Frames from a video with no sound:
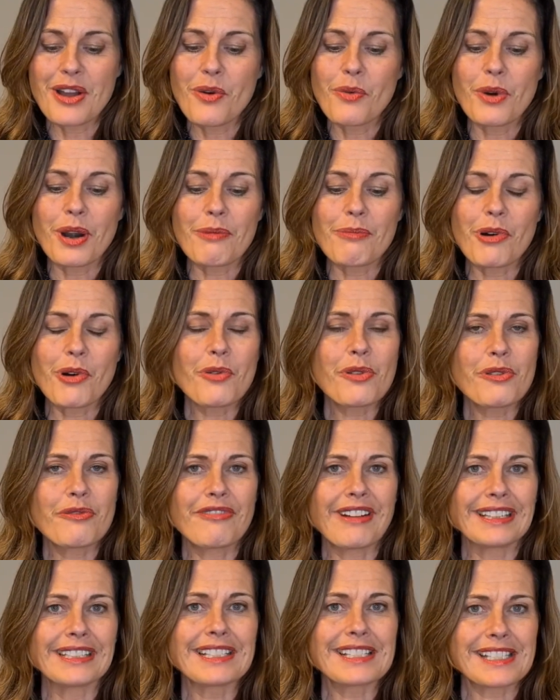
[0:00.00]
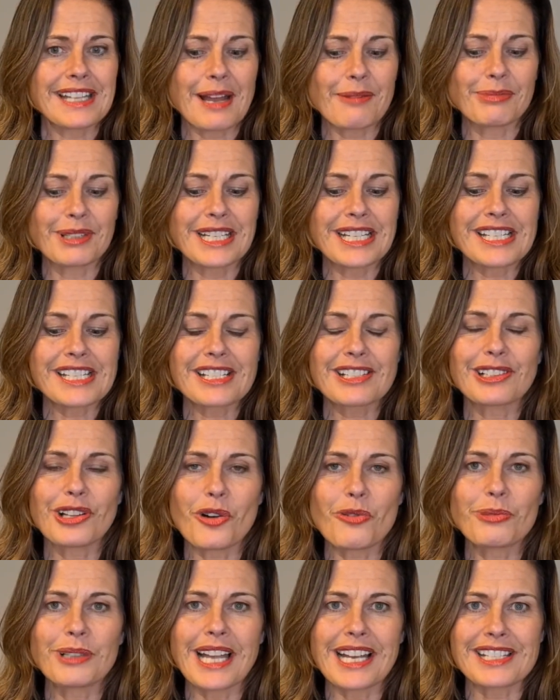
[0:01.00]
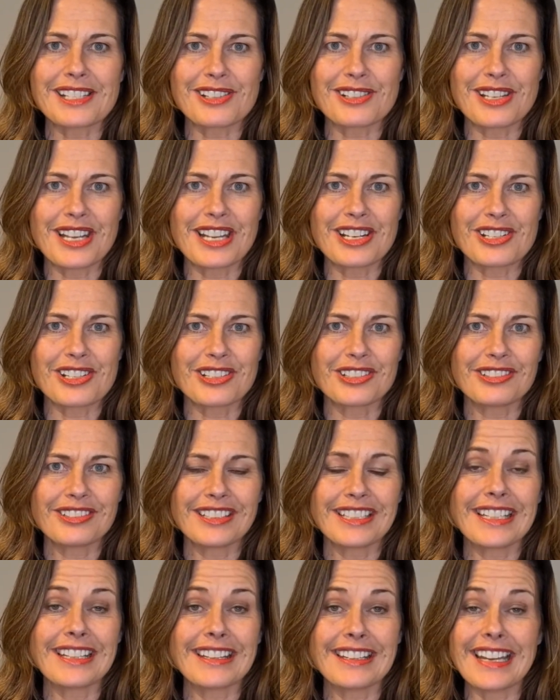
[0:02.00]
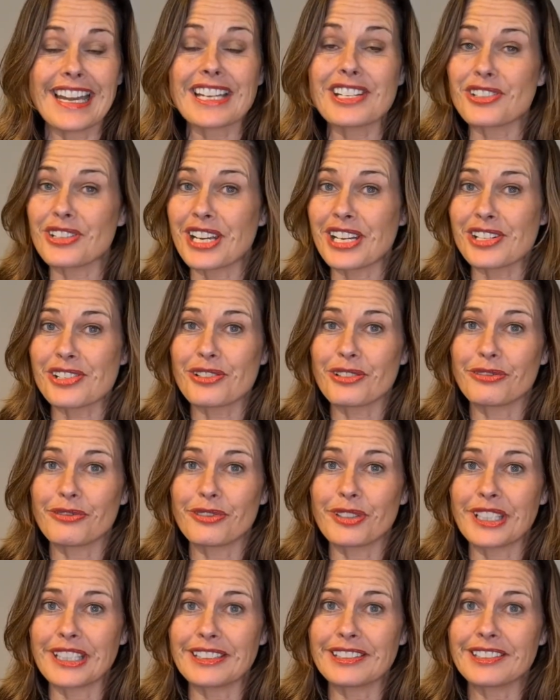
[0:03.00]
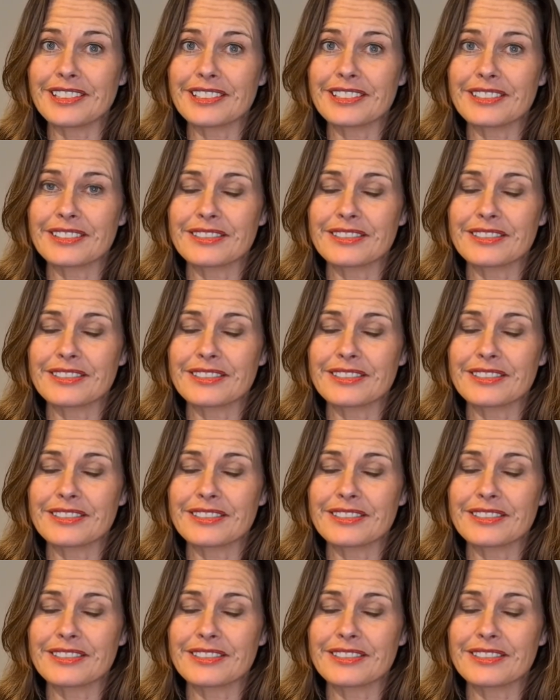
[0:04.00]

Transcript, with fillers: We are both well established global association in the educational field.